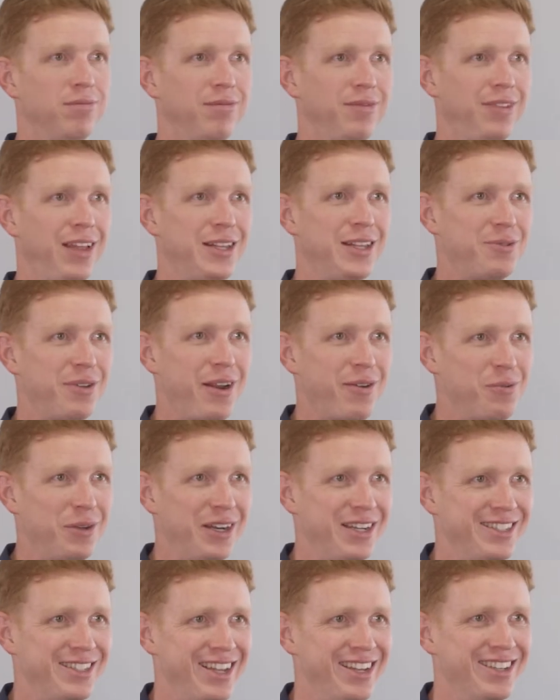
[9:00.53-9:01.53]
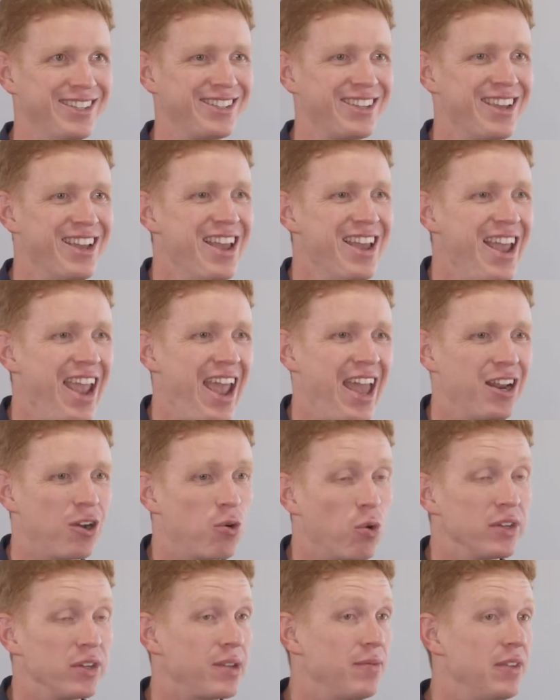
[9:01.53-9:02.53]
That's what everybody says. And of
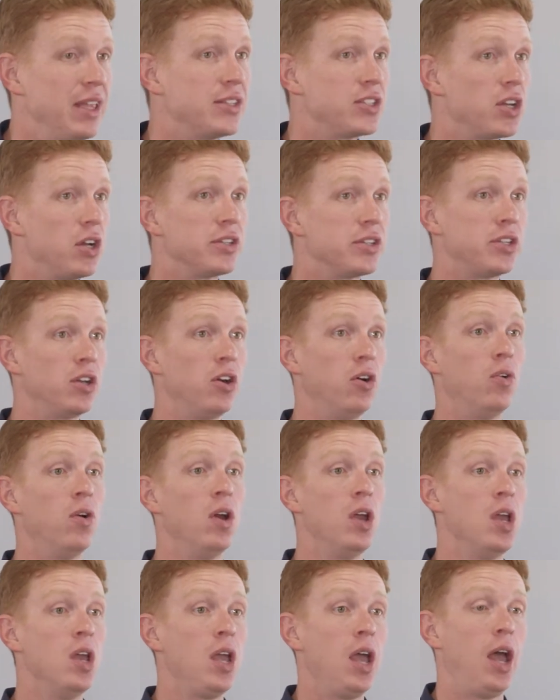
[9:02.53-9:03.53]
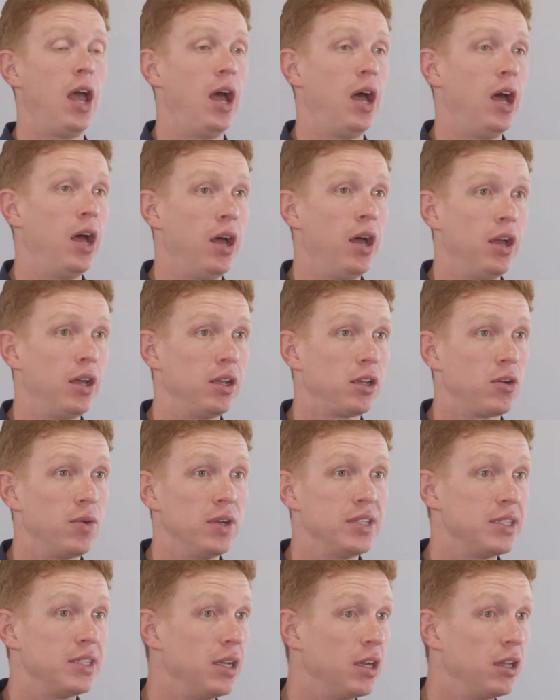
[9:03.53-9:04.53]
course, that's also
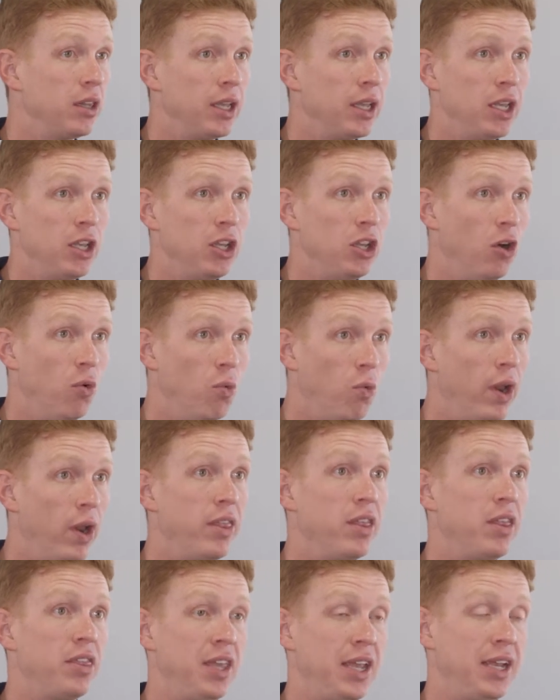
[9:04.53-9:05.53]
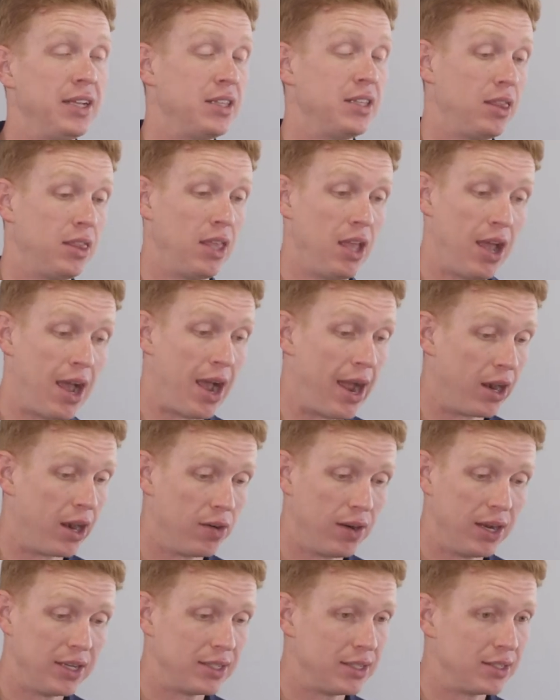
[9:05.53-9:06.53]
coincidentally, one of the things that the
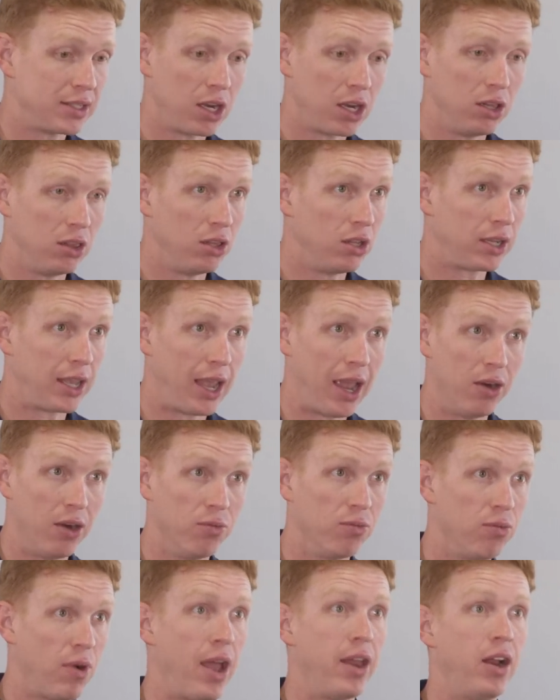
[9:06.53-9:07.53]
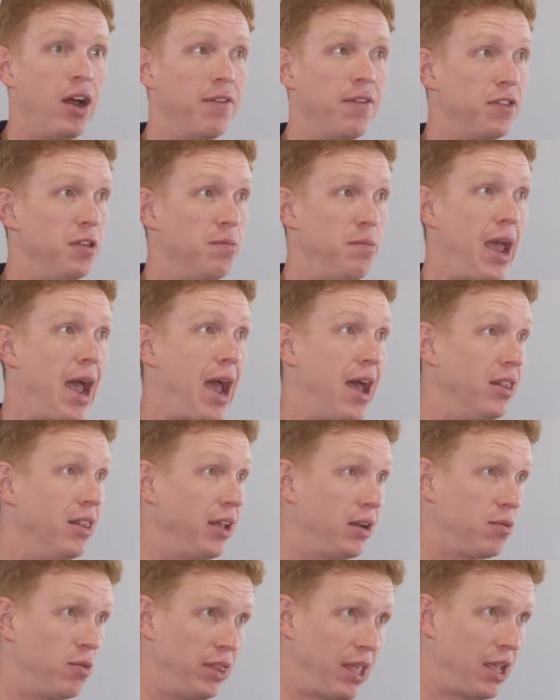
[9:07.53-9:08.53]
IRS is going to look at right off the bat,
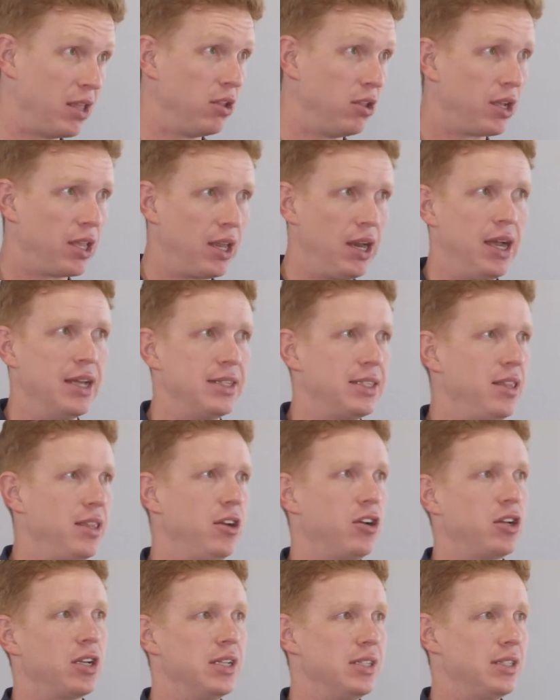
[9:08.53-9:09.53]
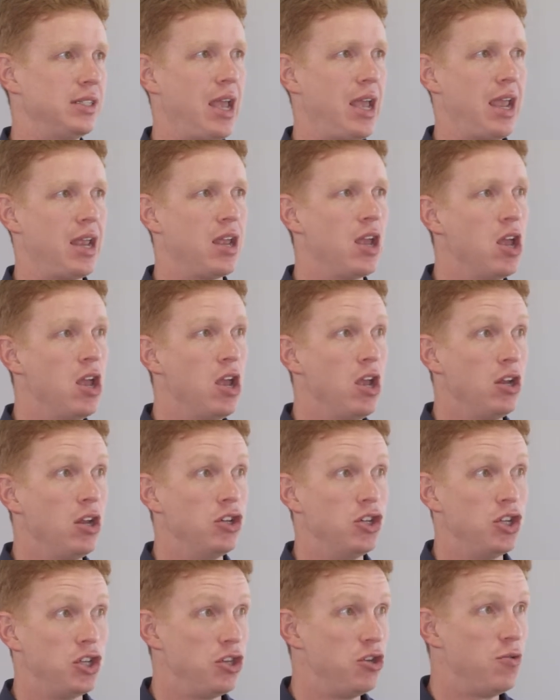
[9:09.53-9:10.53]
like when they look at us and they're going to say,
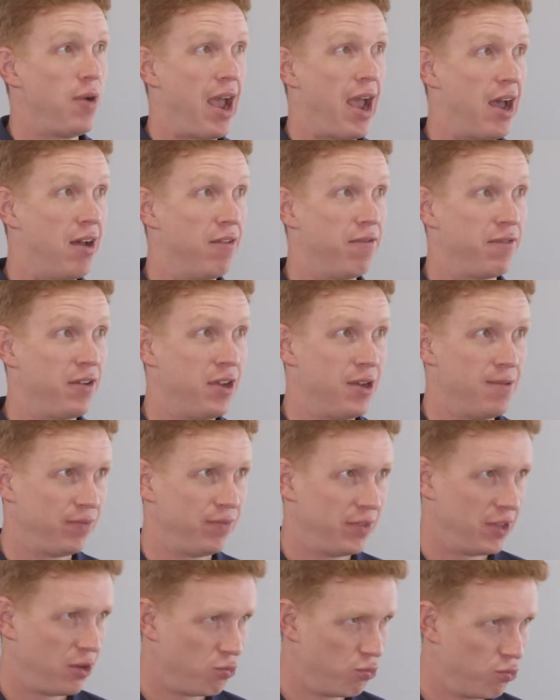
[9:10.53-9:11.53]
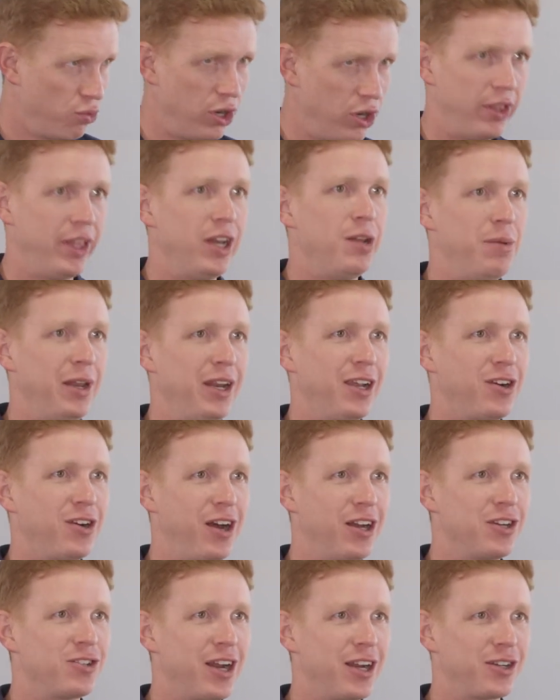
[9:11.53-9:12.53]
do you have real independent
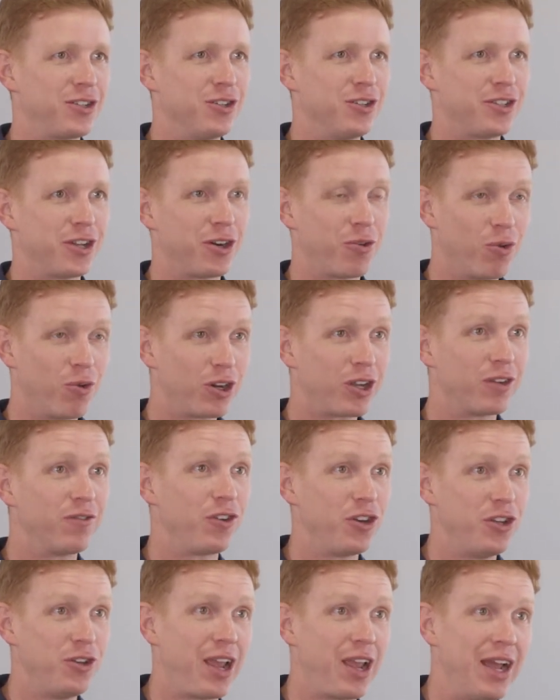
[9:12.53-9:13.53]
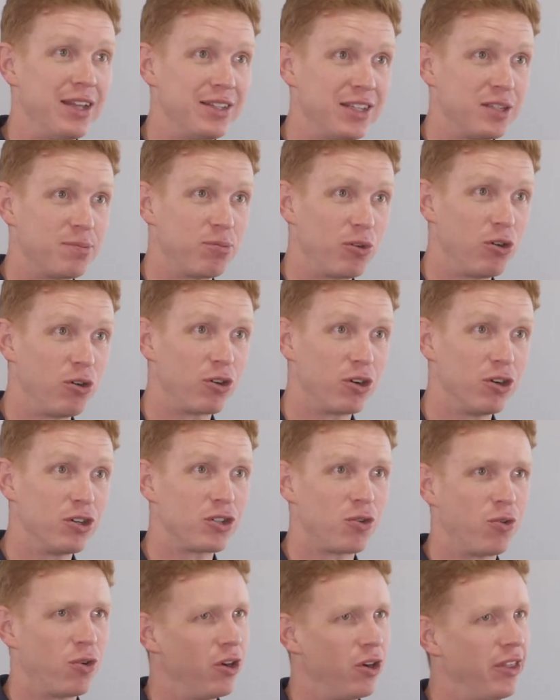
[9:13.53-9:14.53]
contractors that are working for you guys as brokers,
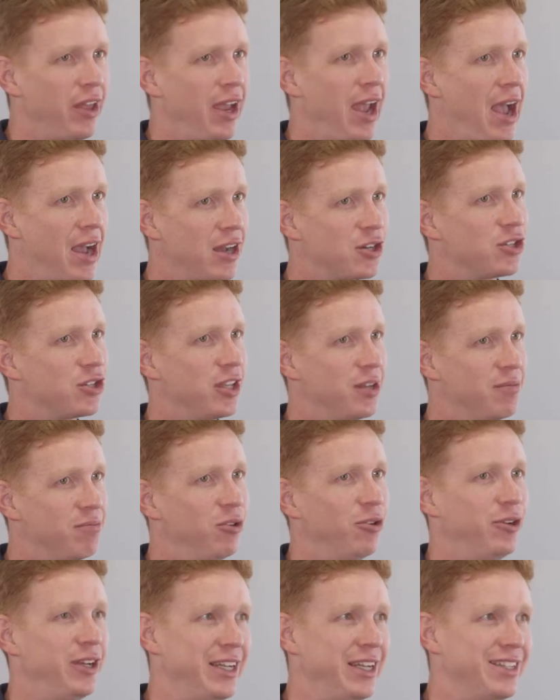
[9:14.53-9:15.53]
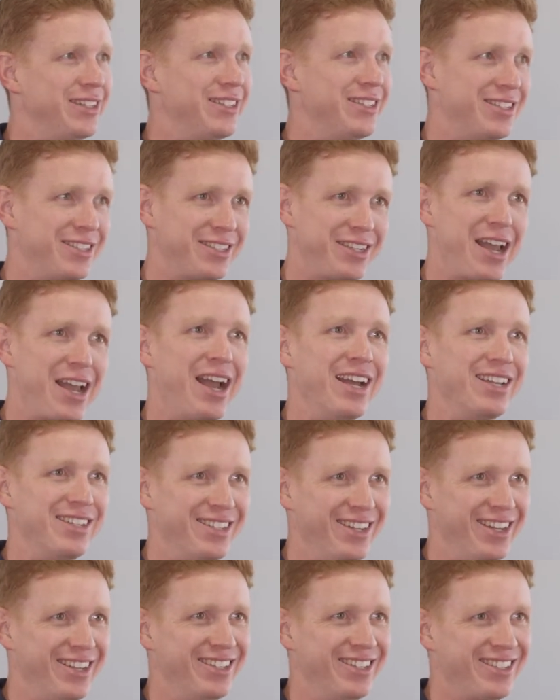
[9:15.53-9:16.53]
or are they actually employees disguised
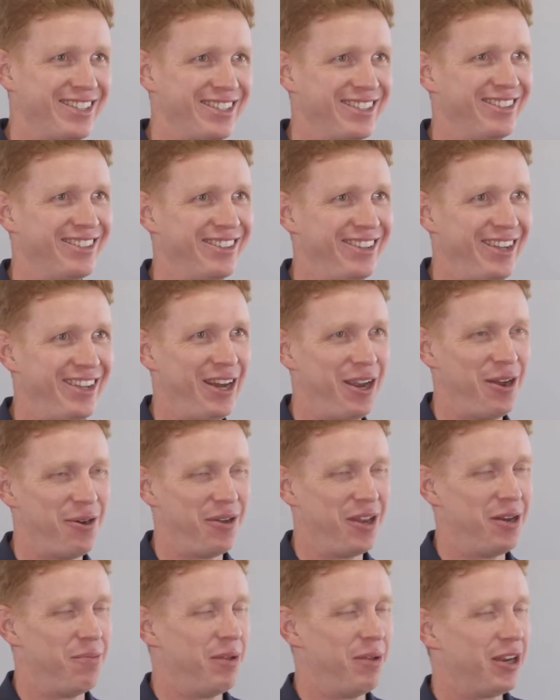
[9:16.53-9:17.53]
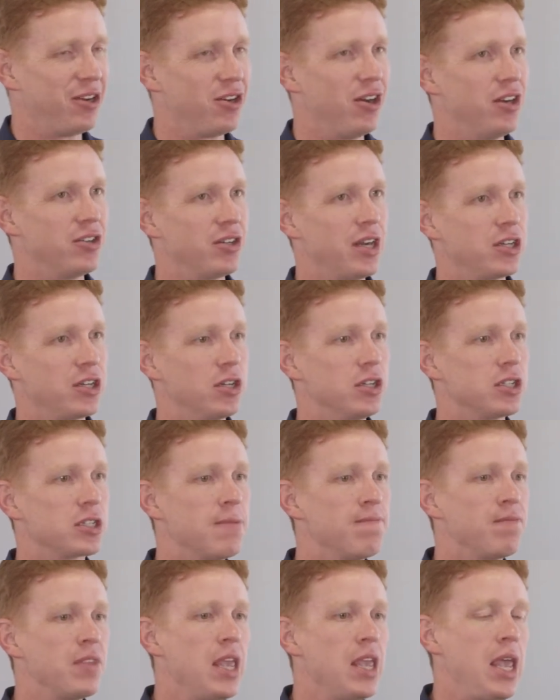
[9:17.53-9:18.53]
as, independent contractors?
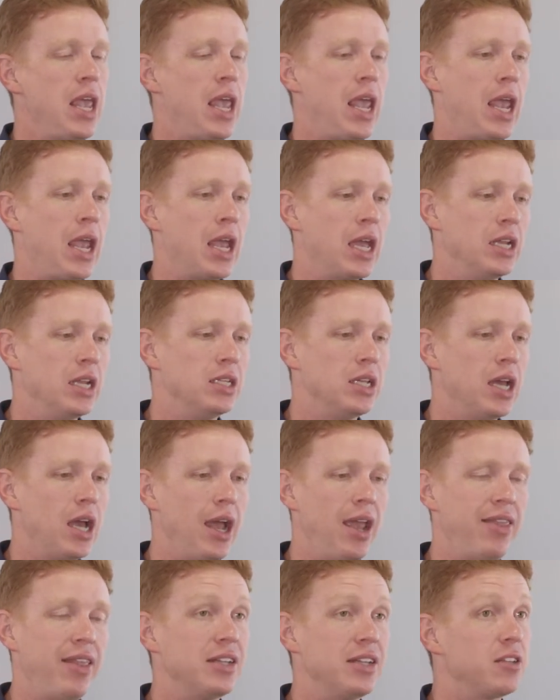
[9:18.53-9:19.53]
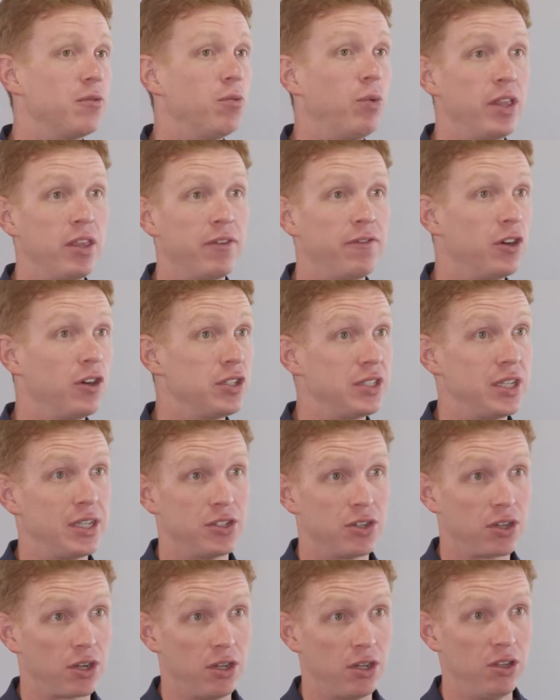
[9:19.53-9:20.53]
And that's one of the first things
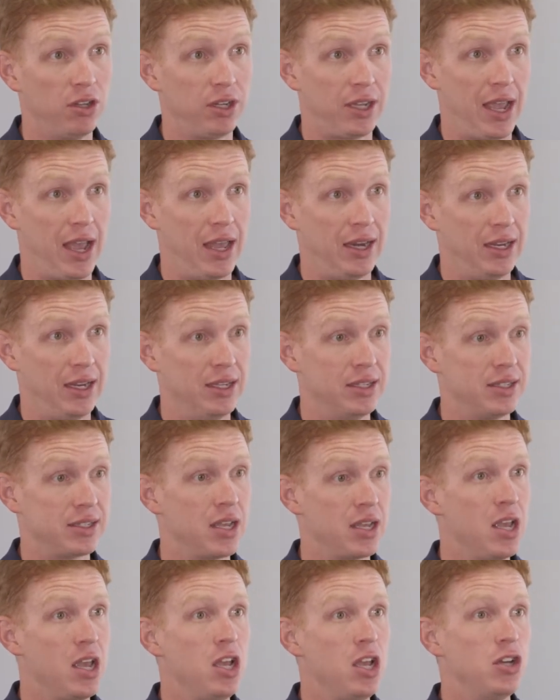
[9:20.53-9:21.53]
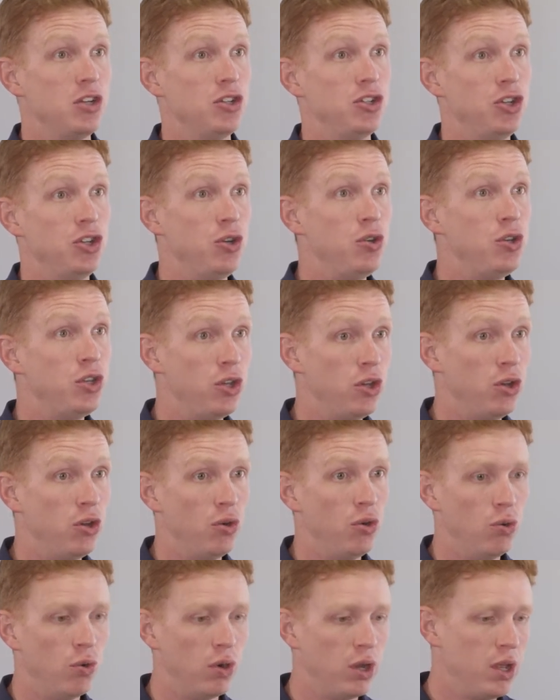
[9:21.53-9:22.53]
they're going to look at is, do
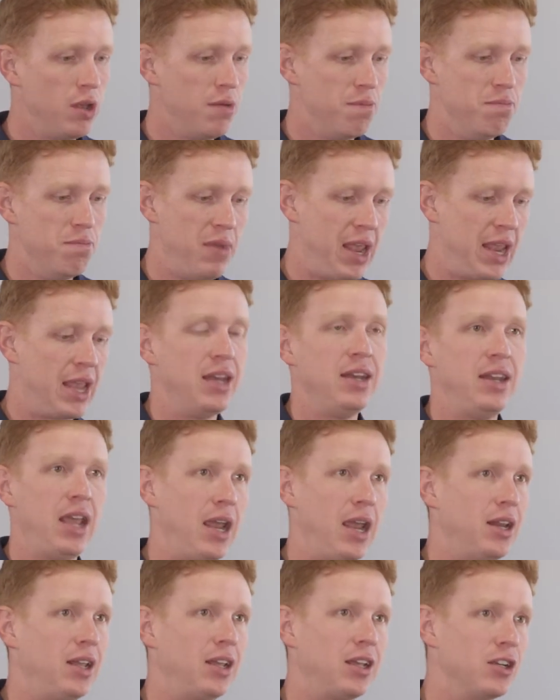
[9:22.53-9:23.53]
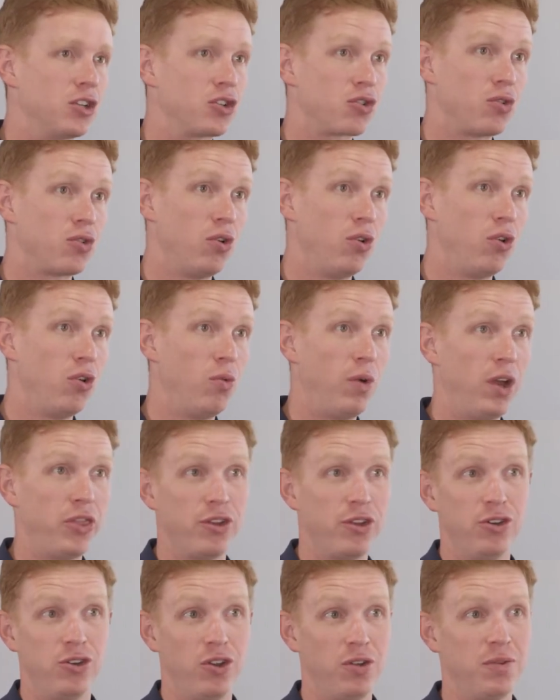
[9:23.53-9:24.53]
you mandate and control what
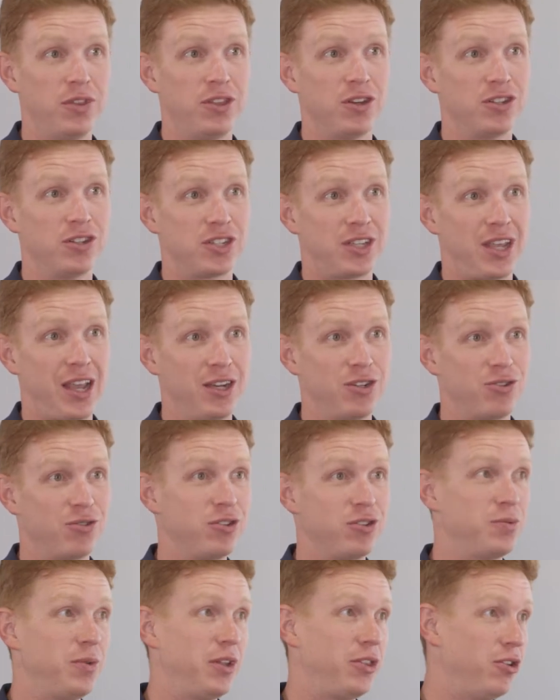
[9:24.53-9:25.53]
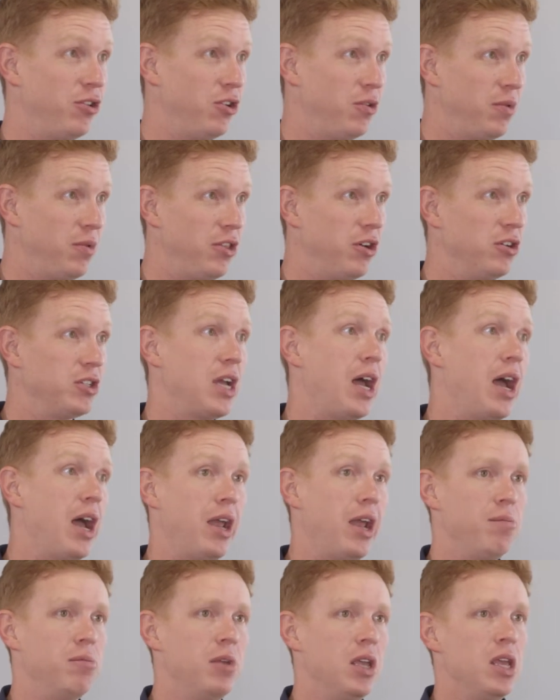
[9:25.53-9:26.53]
they're doing with their schedules, what they're doing with their
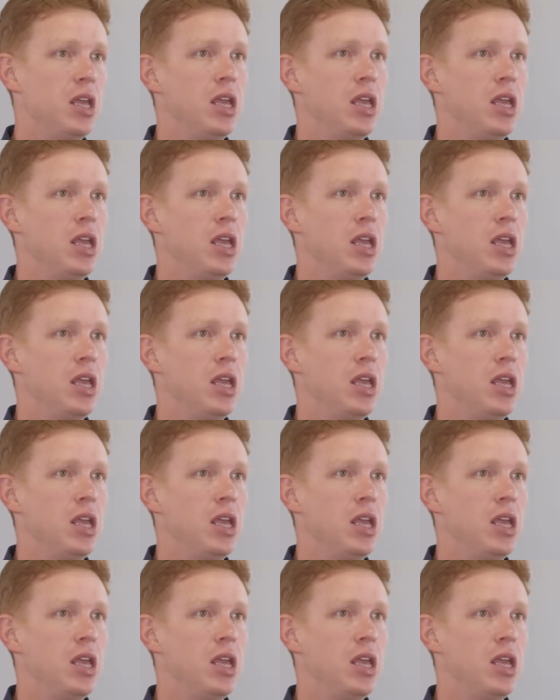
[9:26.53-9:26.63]
time?